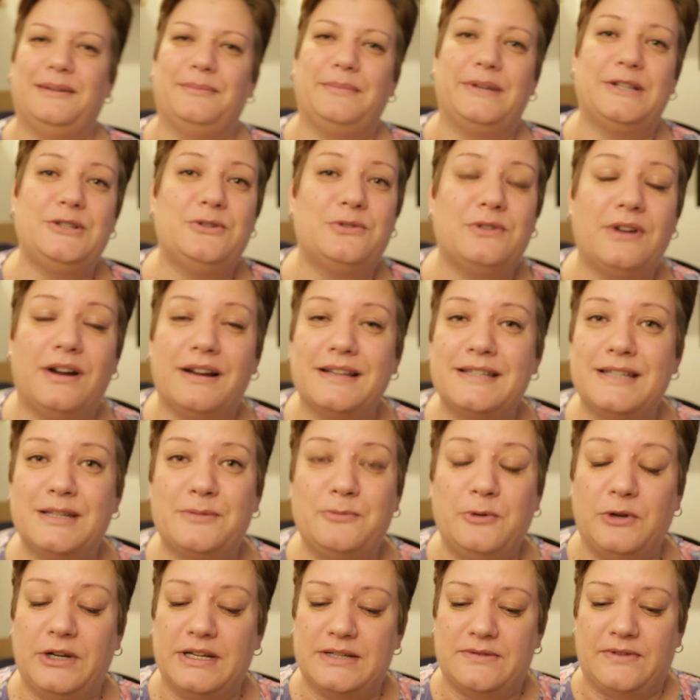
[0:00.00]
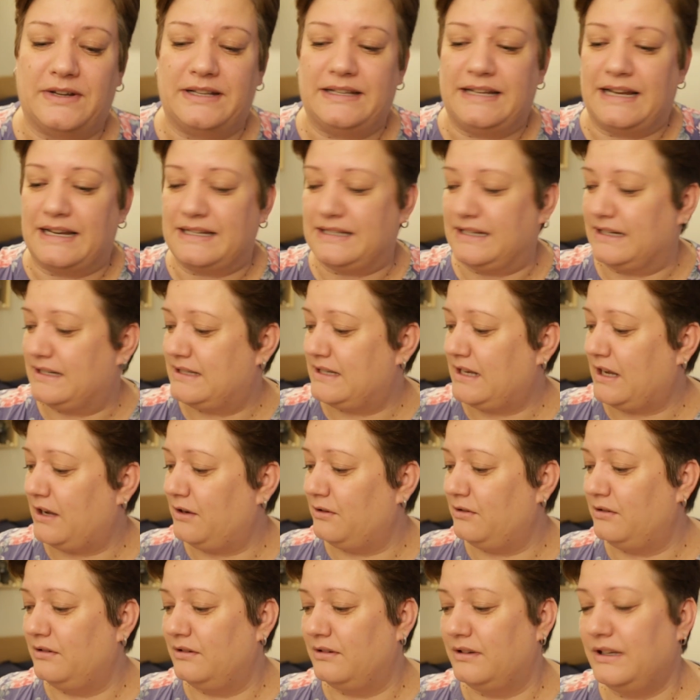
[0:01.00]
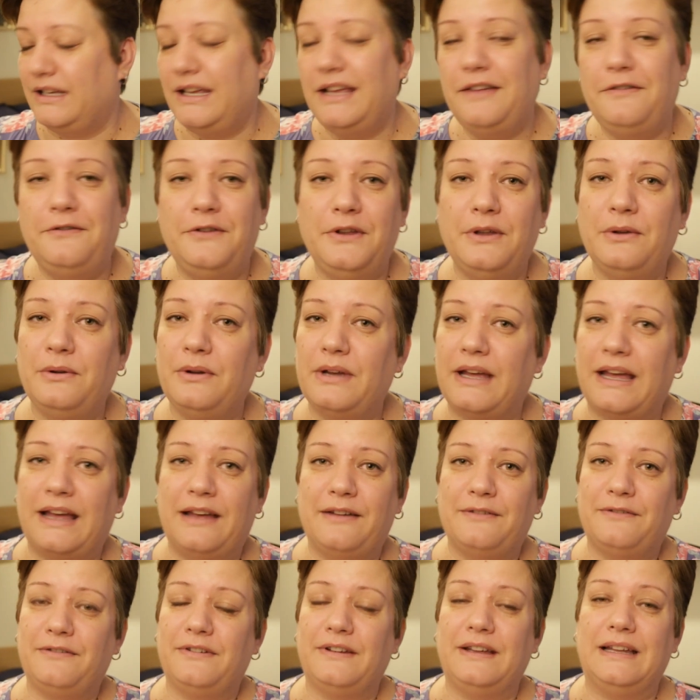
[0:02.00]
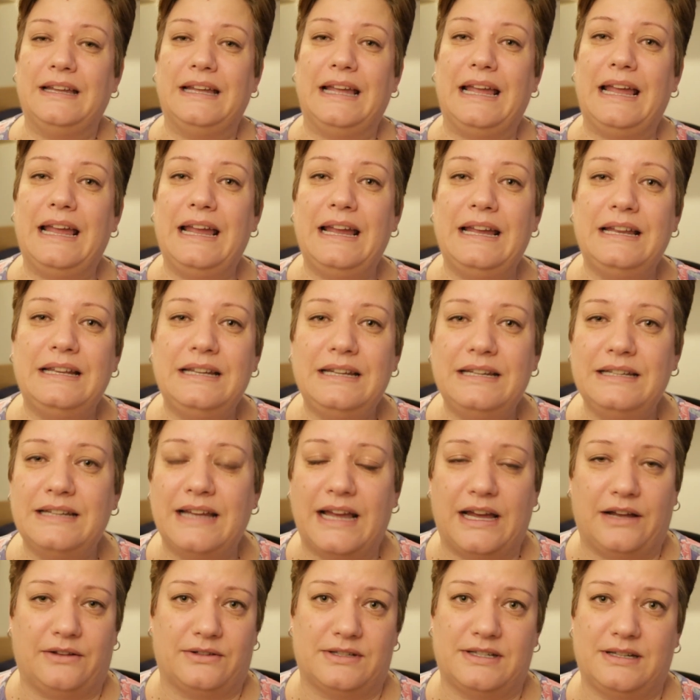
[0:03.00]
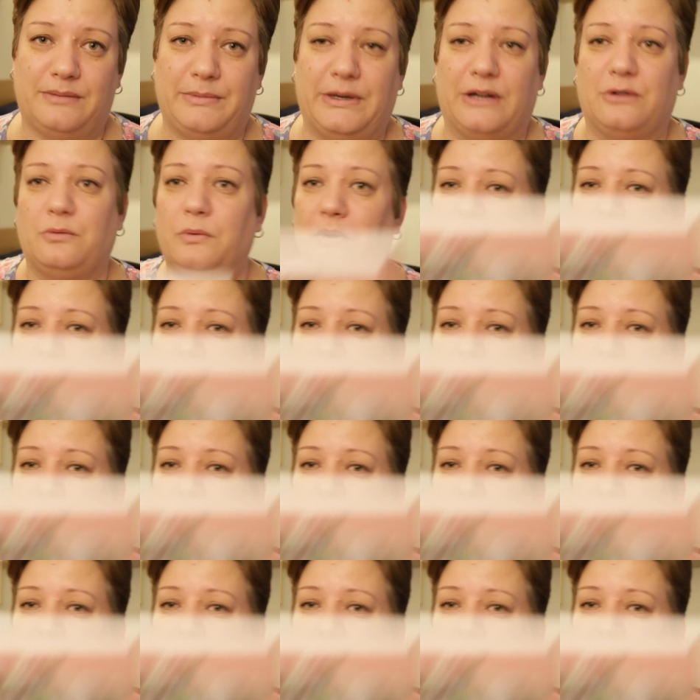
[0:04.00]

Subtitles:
But you guys, this book is fantastic. So if you have any doubts about